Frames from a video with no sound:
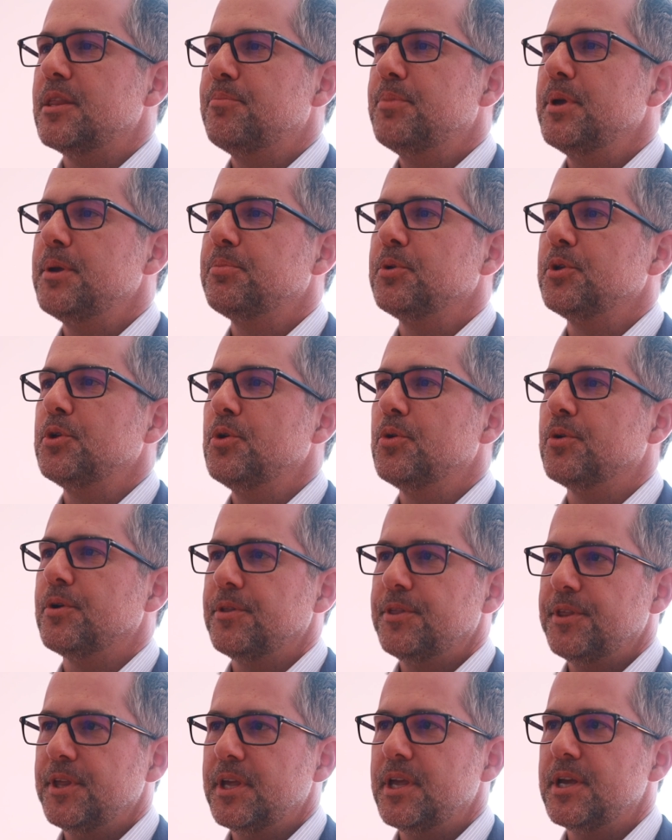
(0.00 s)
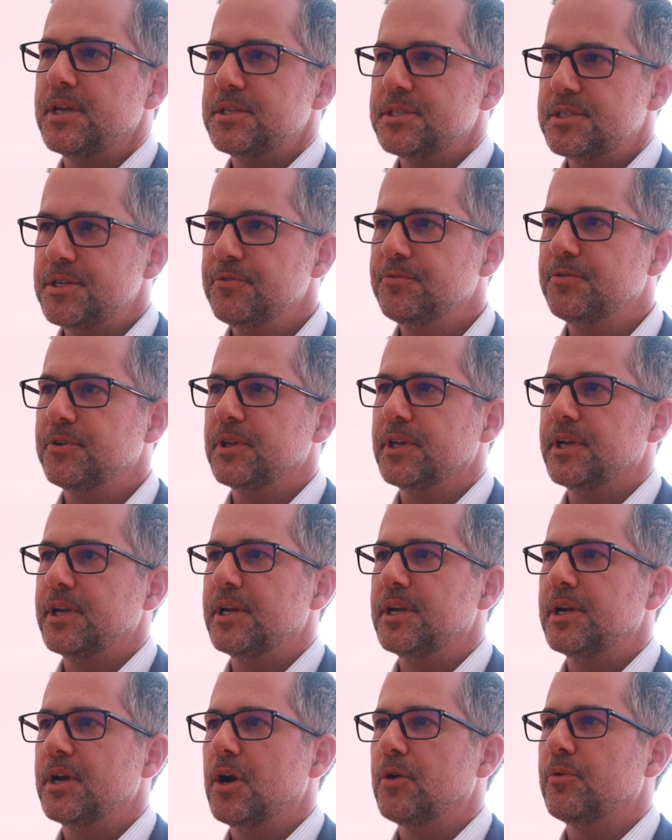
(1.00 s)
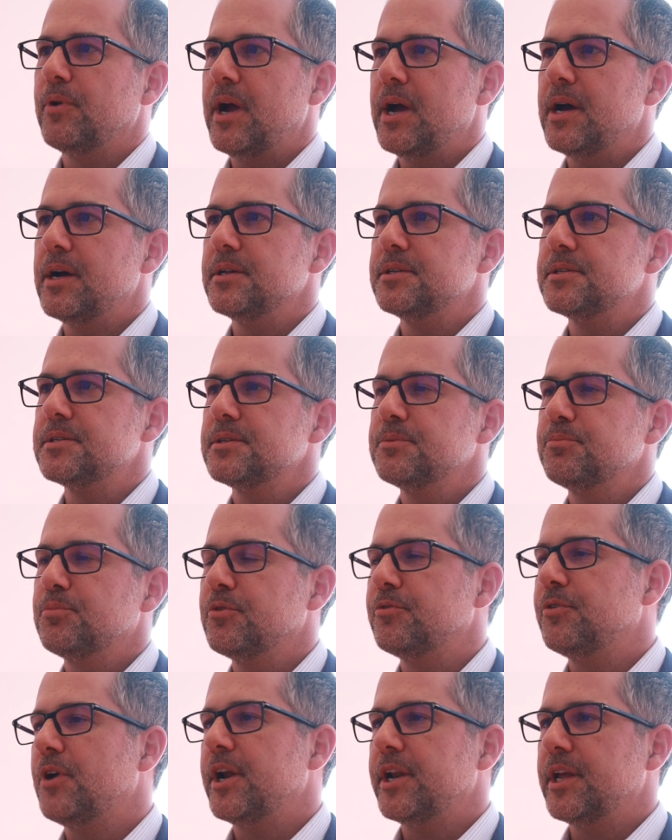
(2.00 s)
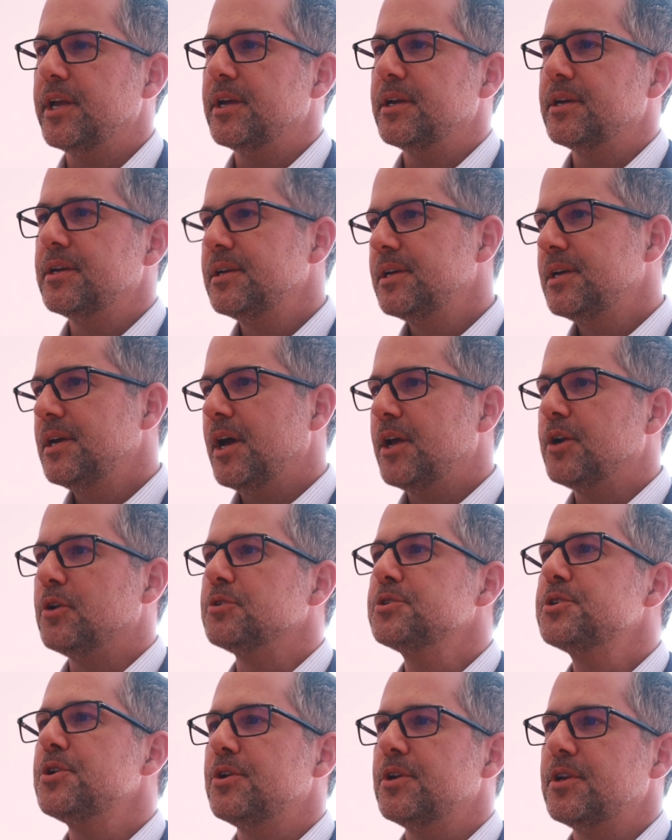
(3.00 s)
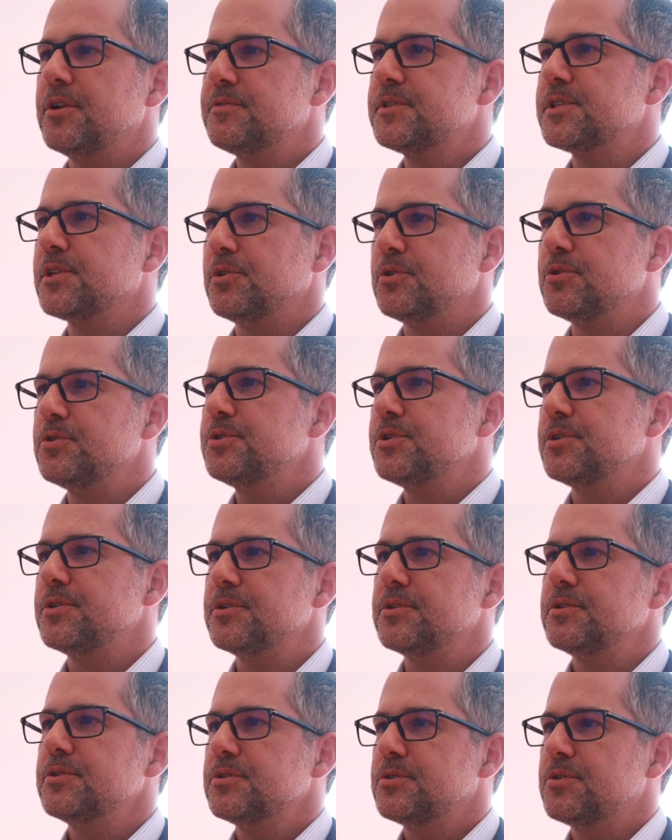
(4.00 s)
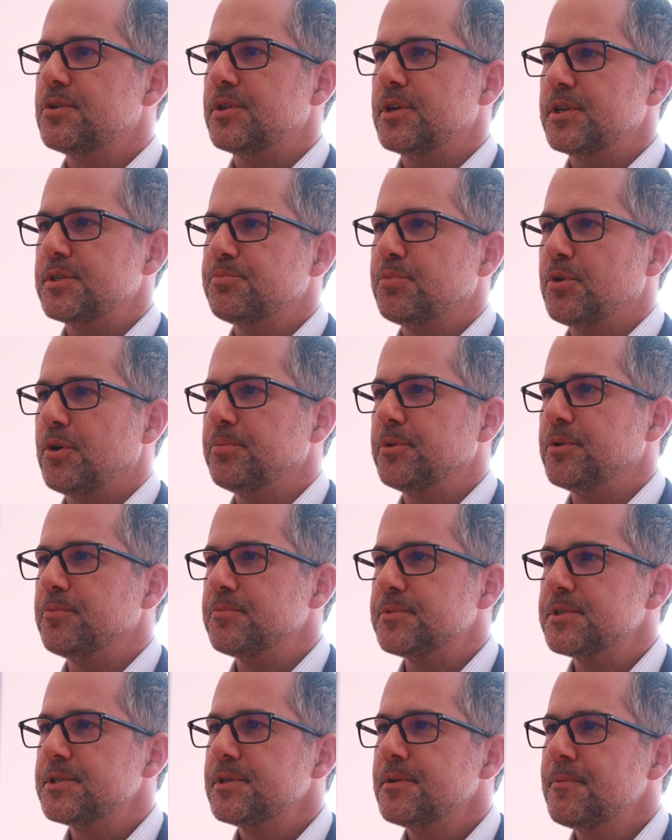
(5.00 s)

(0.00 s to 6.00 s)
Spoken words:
the people who are thinking differently around providing an alternative solution to those problems.